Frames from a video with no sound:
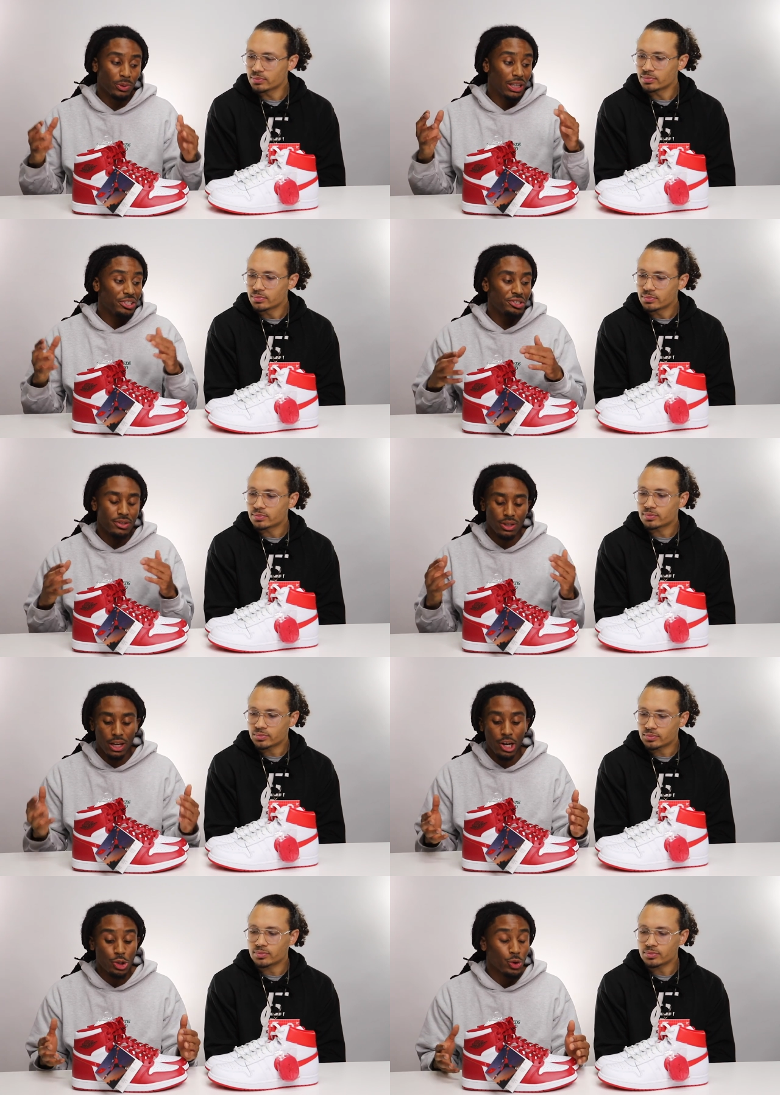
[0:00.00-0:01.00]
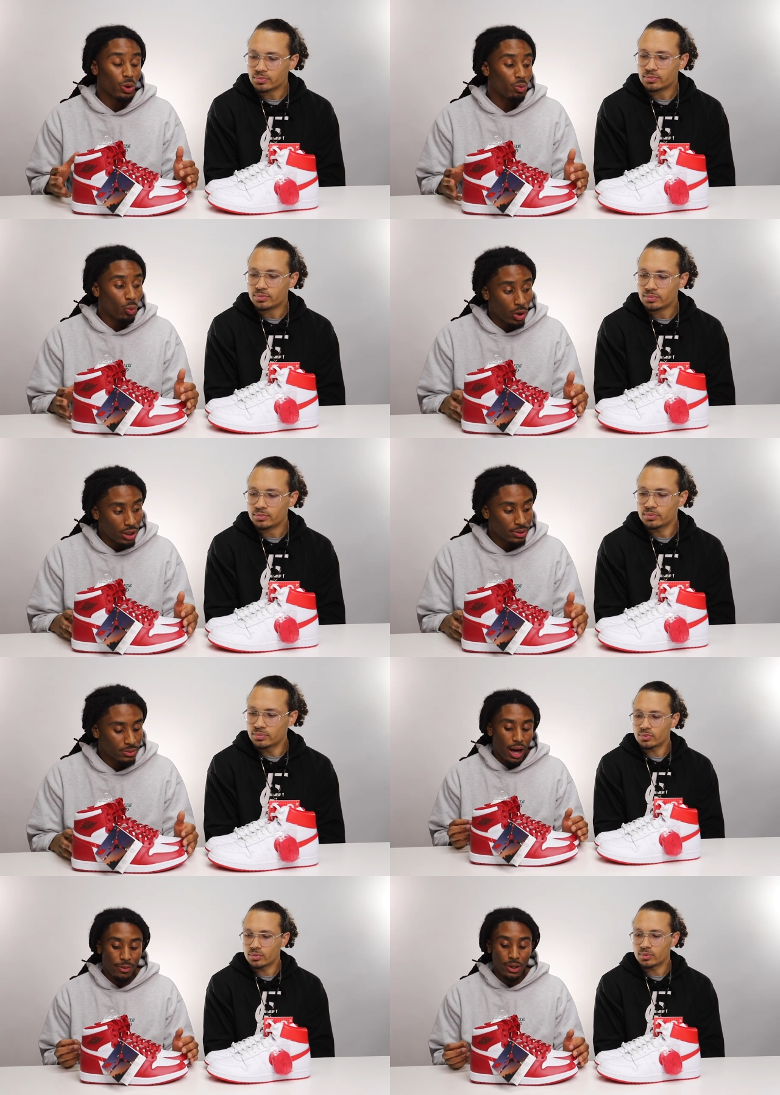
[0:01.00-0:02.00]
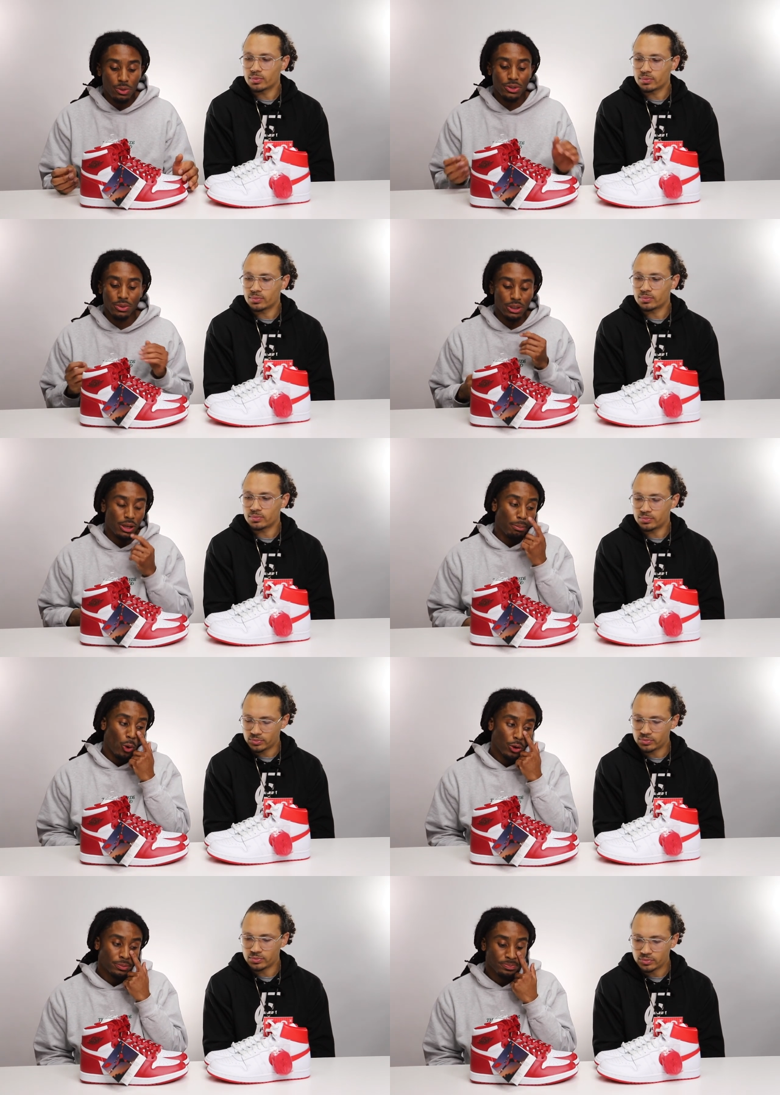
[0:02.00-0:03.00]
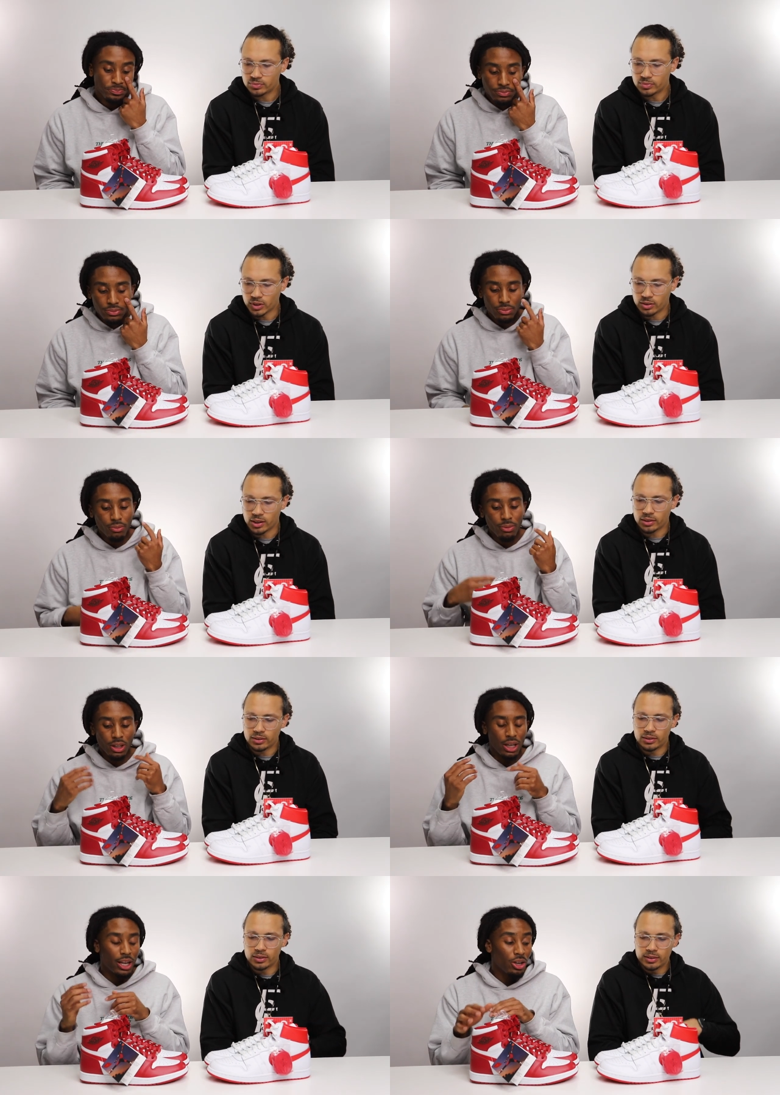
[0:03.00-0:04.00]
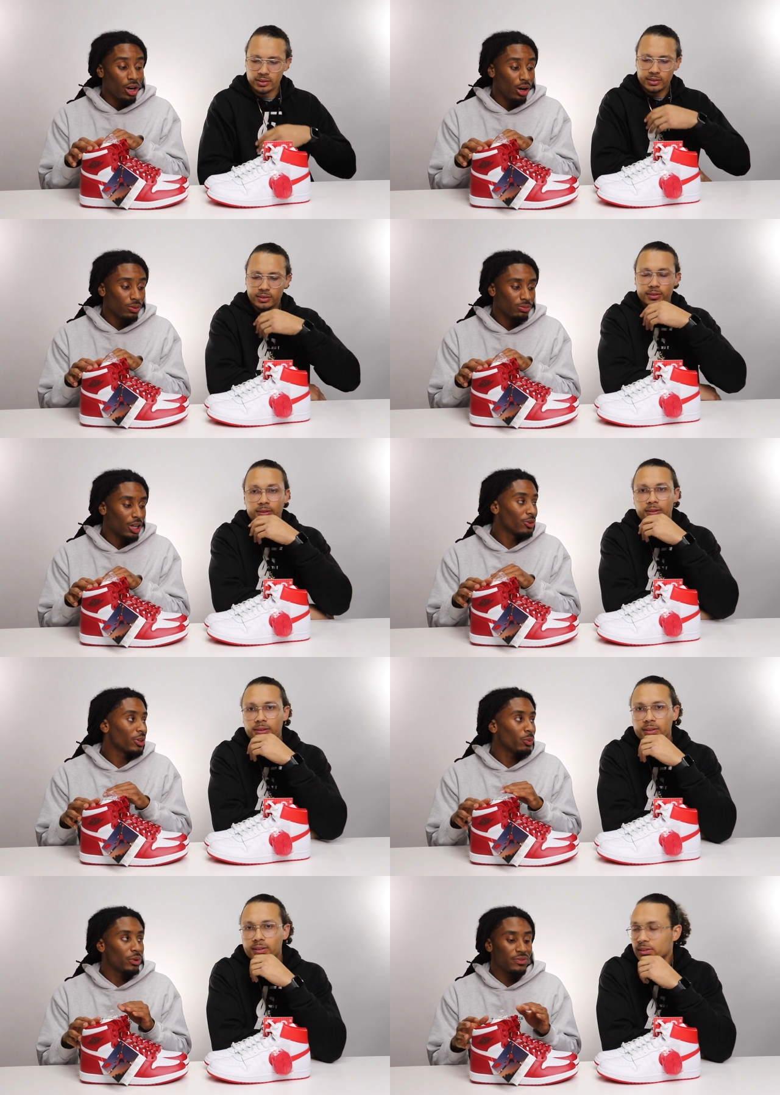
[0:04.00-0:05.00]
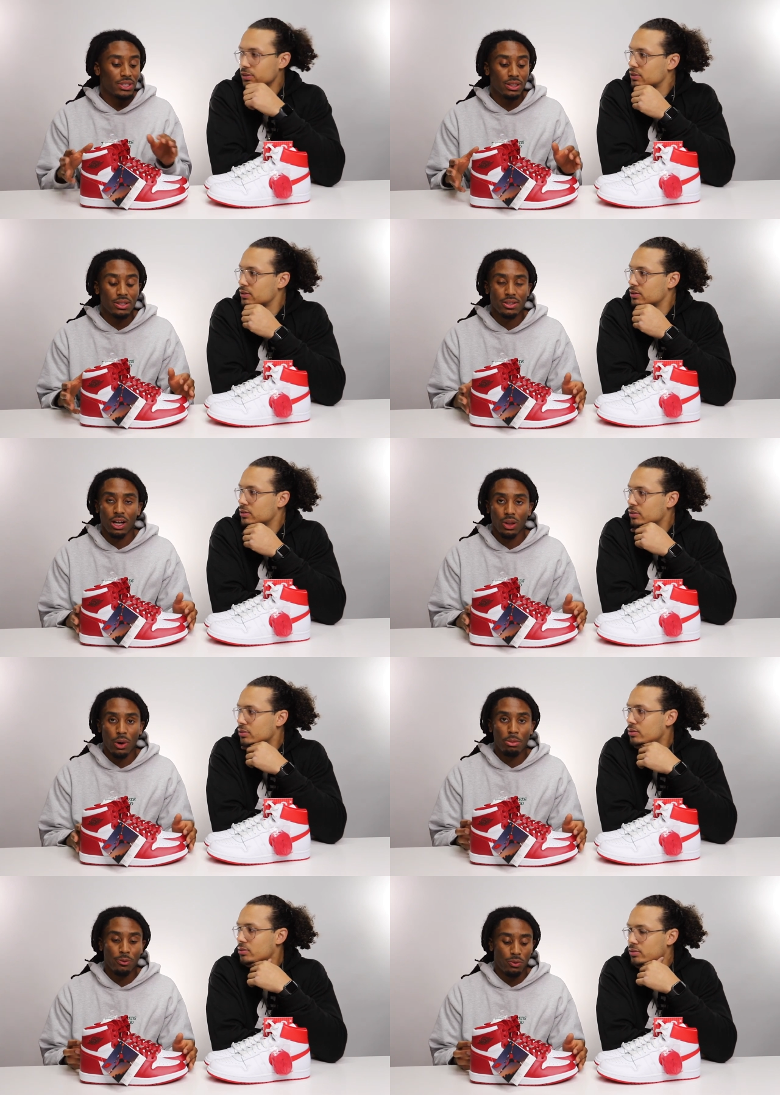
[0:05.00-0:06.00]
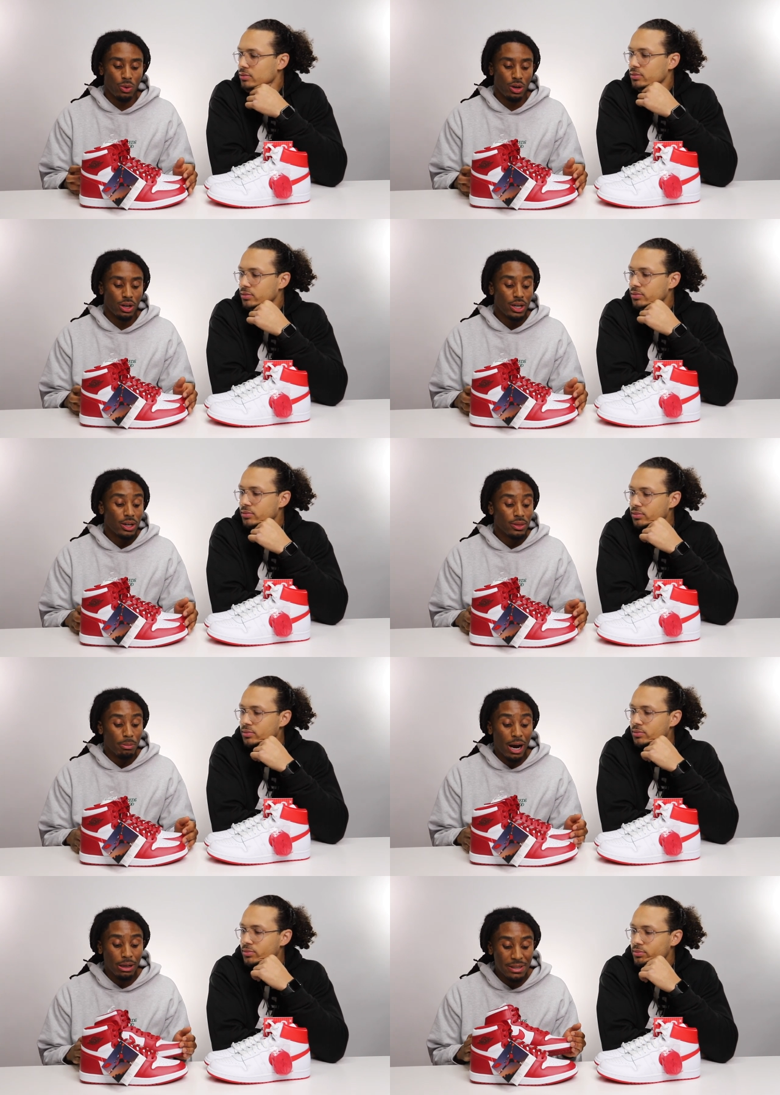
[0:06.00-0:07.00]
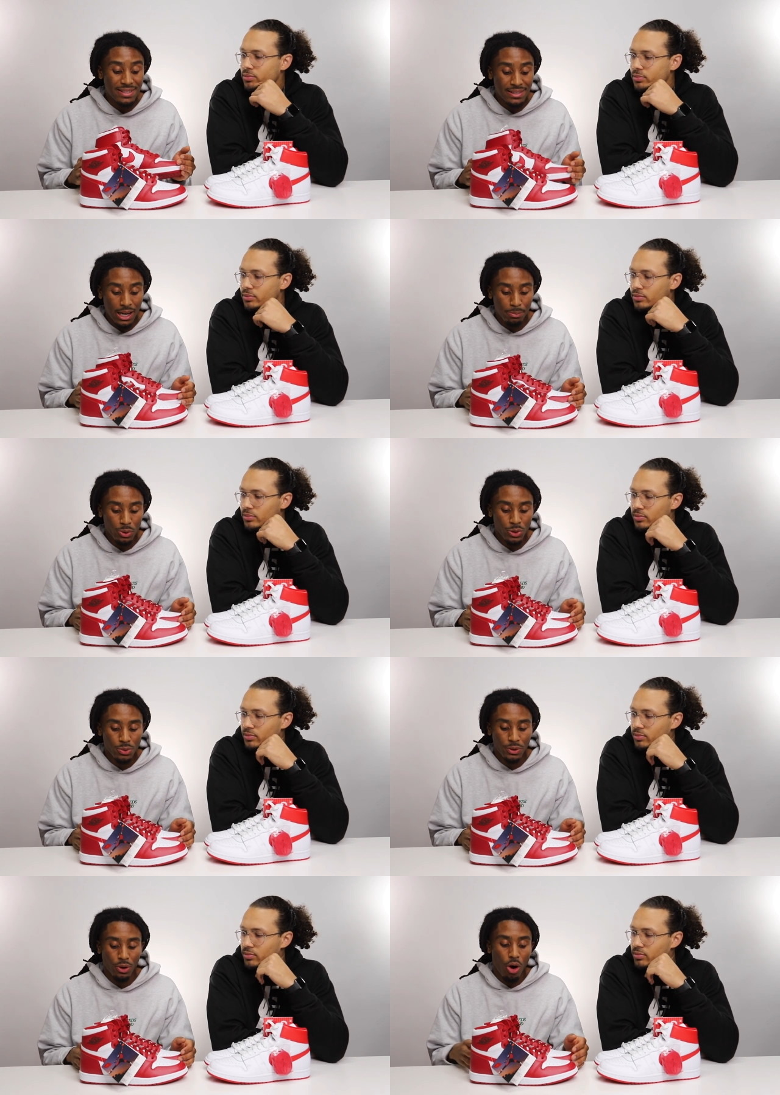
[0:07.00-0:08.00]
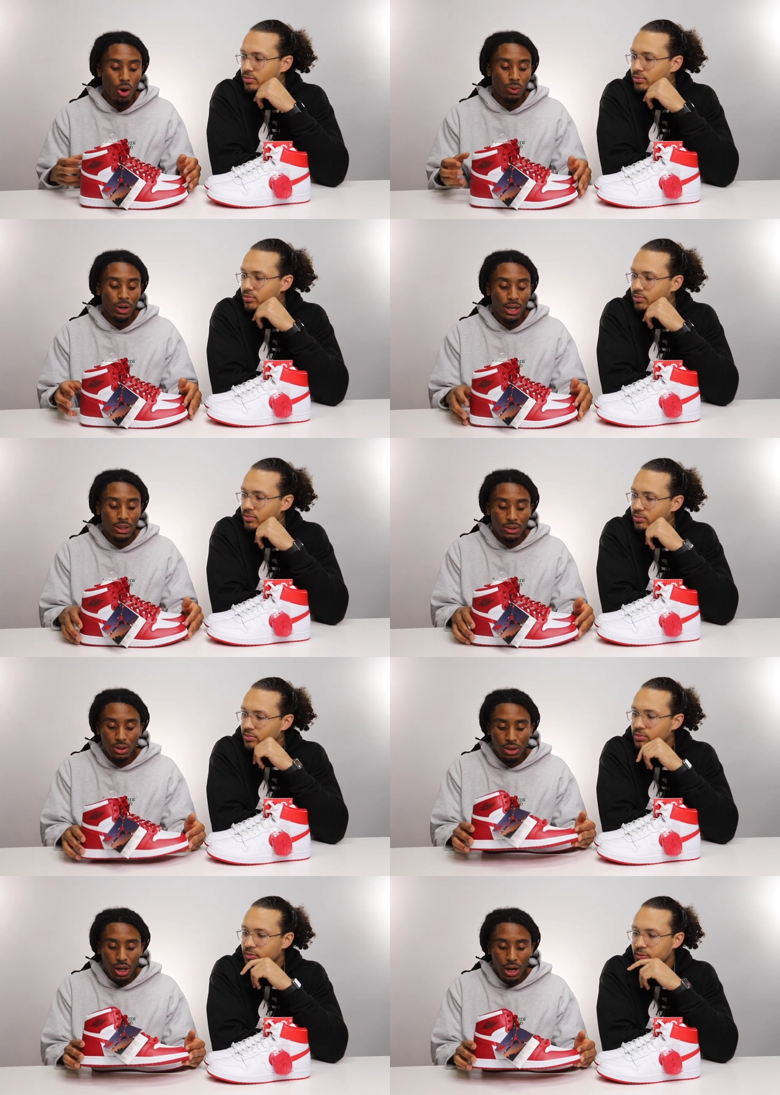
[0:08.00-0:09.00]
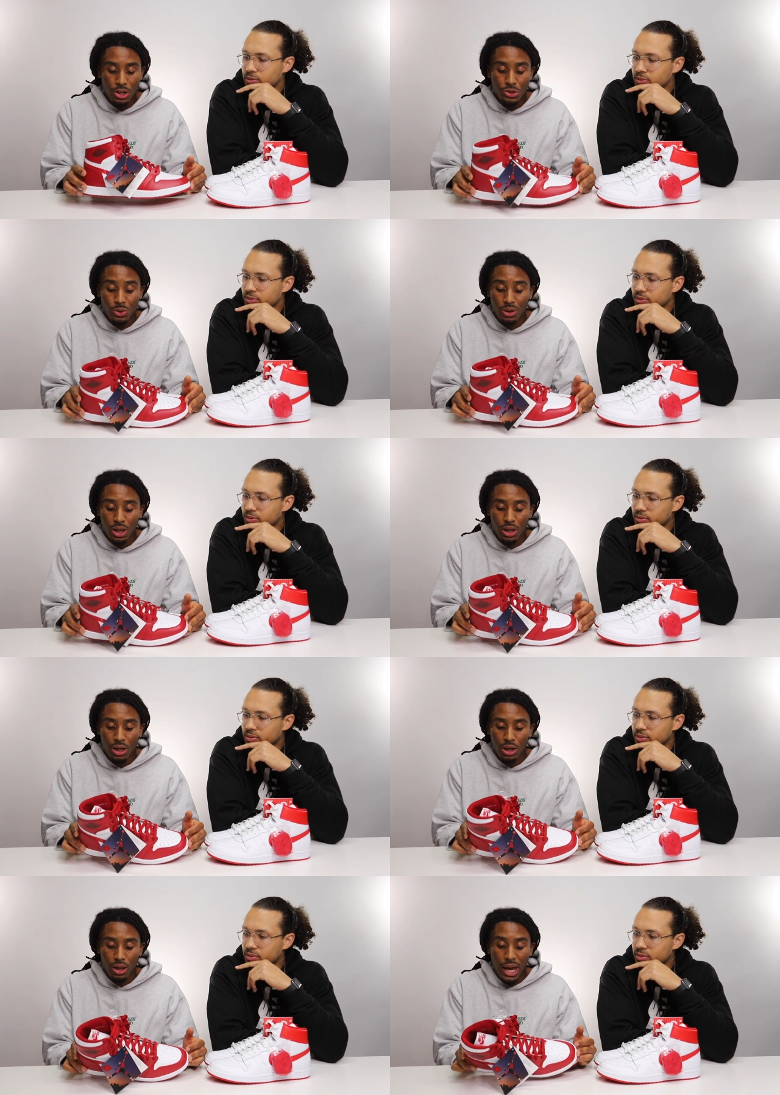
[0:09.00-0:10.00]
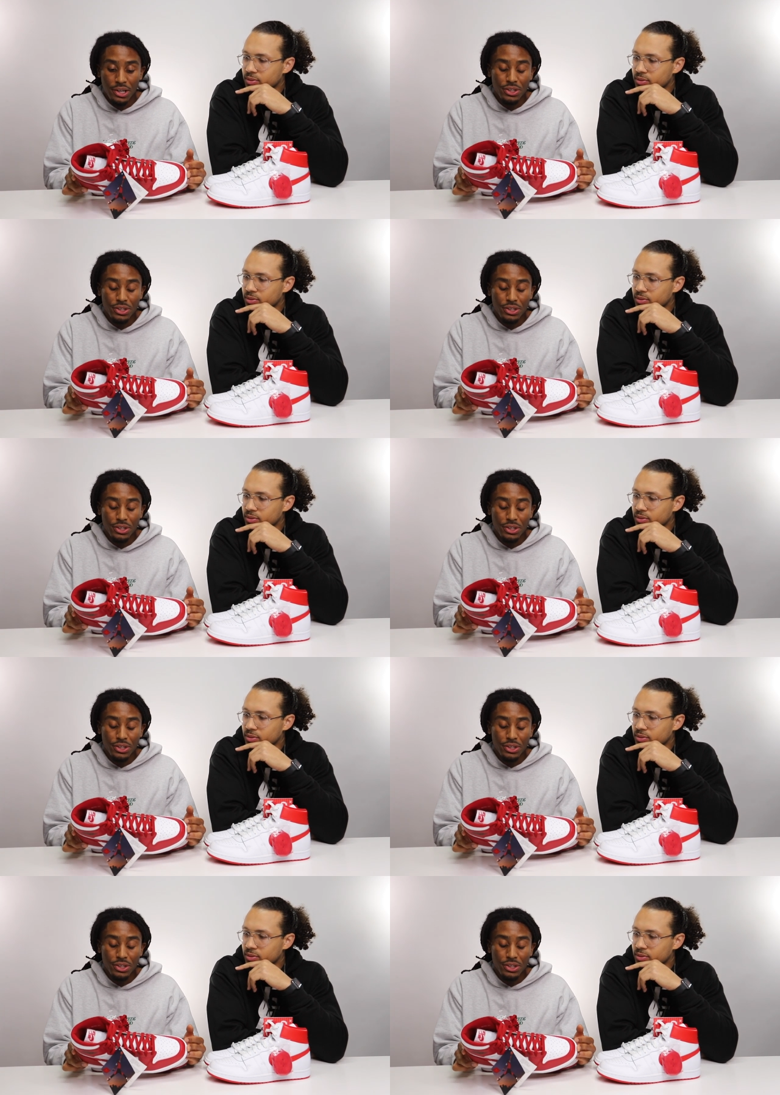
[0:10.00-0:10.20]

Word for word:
Speaker 1: in relation to the Air Jordan 1, I think was really important. Okay. And no, I don't think we've seen this colorway before. There might have been samples with the all red Air Jordan uh,